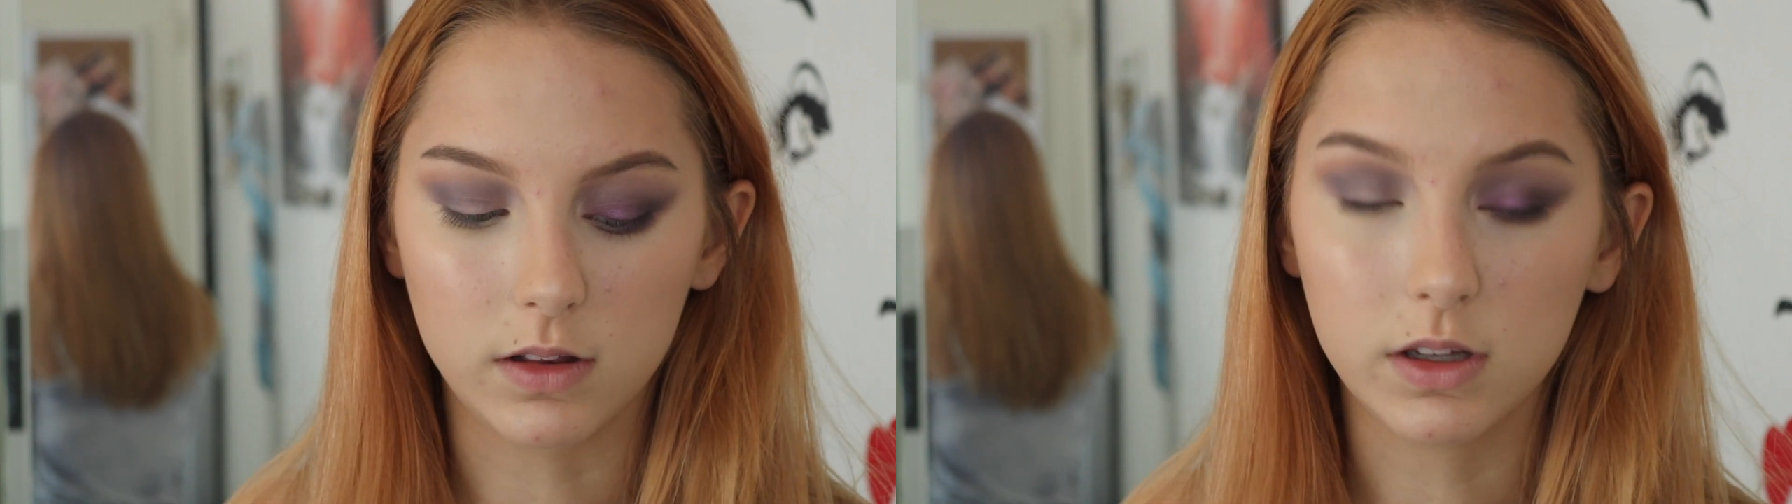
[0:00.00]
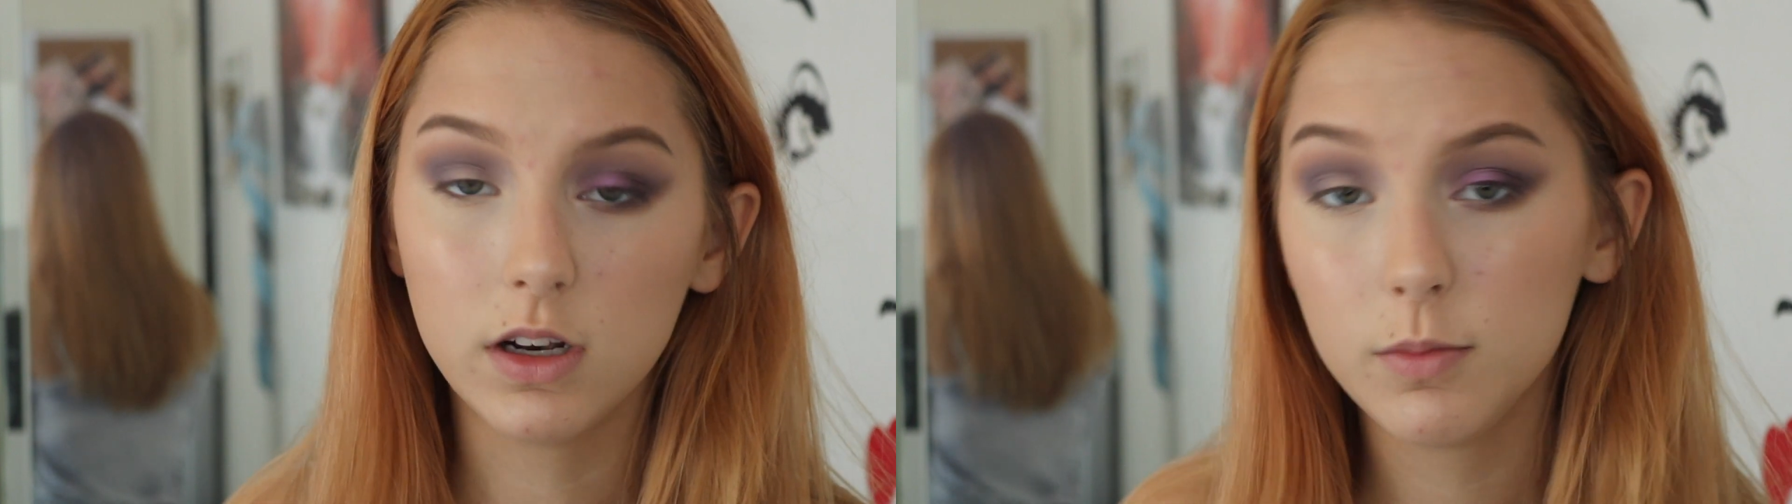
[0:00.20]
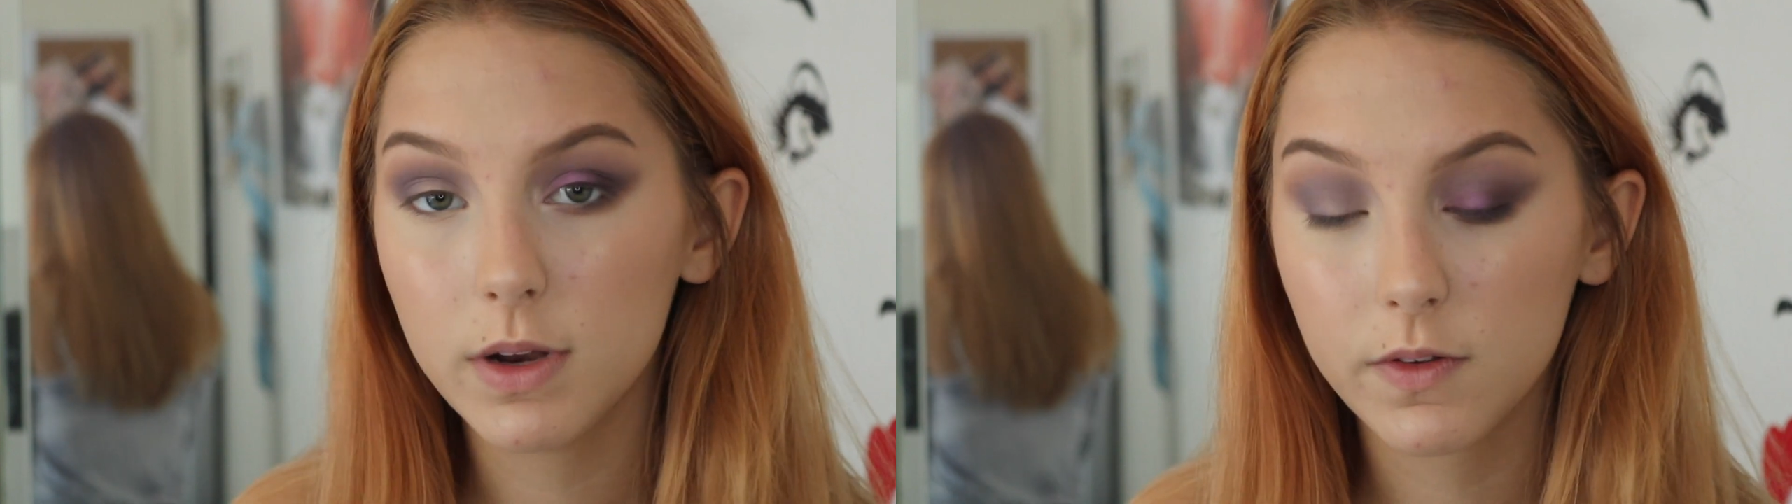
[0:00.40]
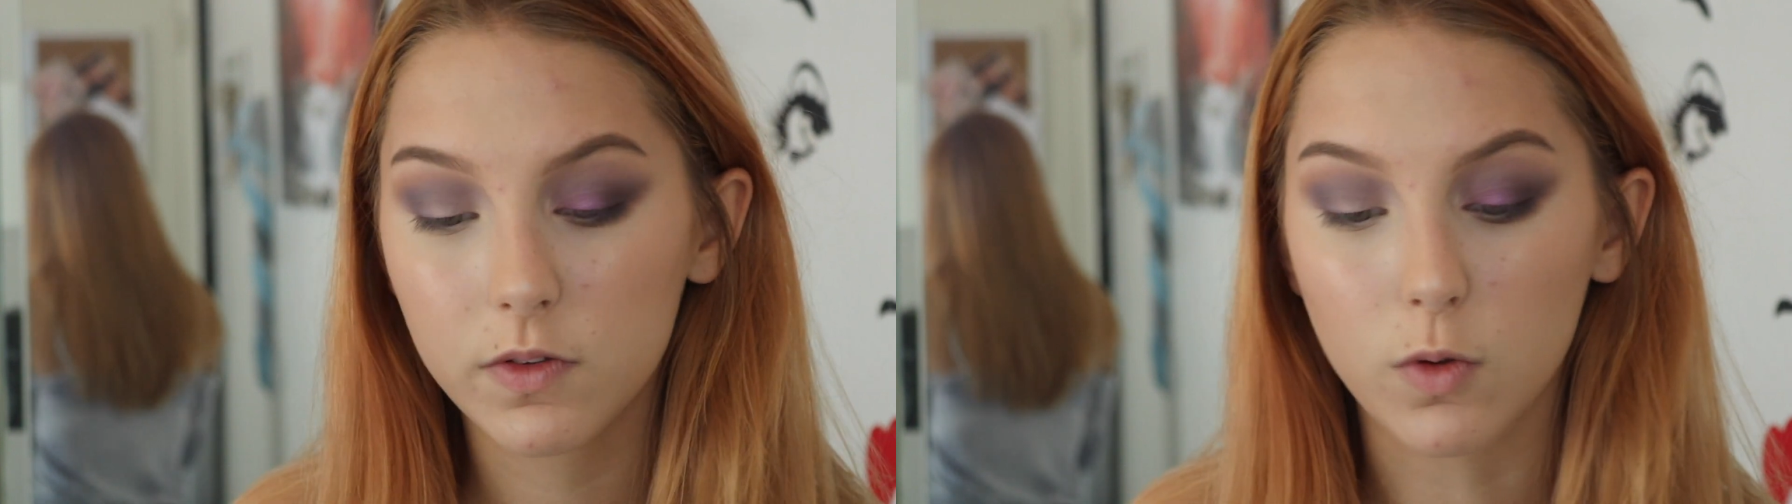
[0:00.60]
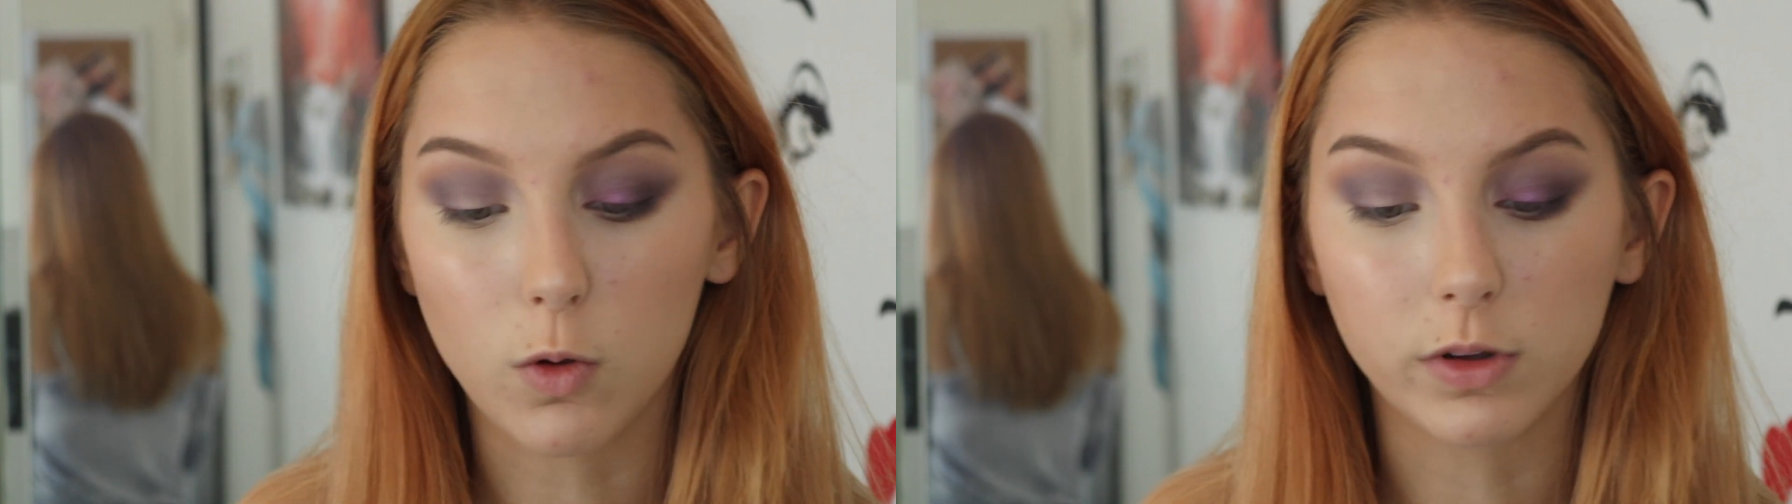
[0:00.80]
little bit of
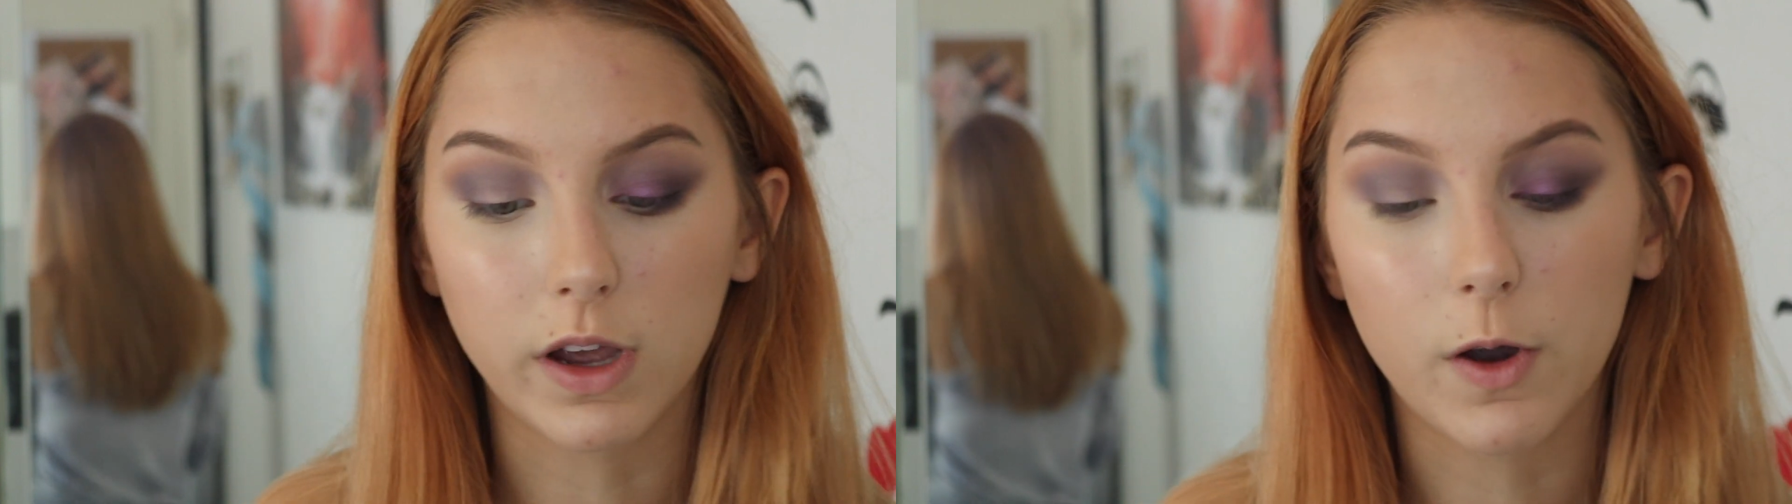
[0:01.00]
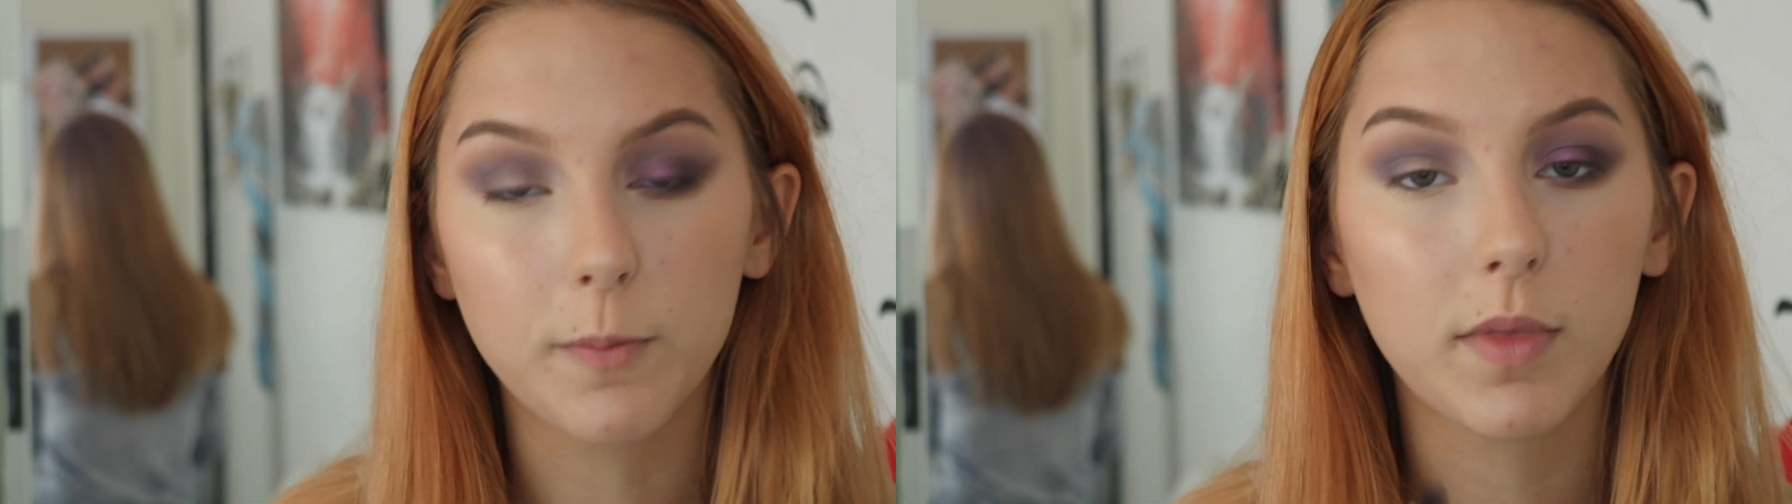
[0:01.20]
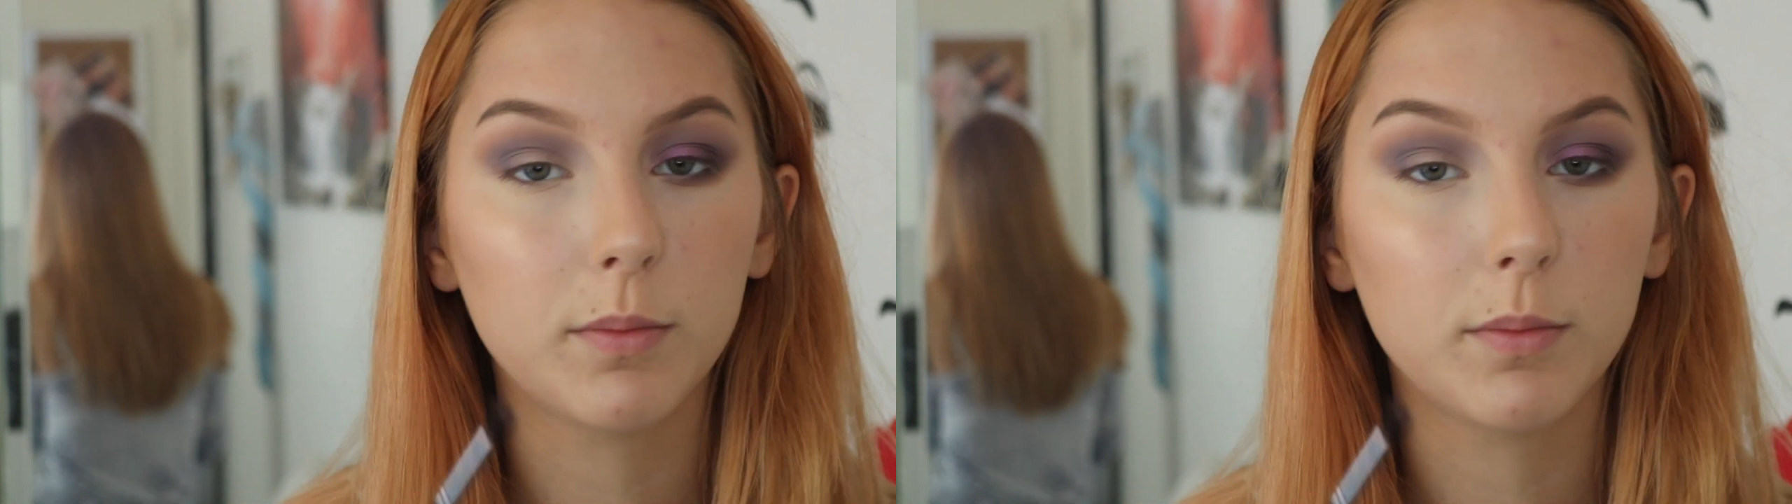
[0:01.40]
Soul now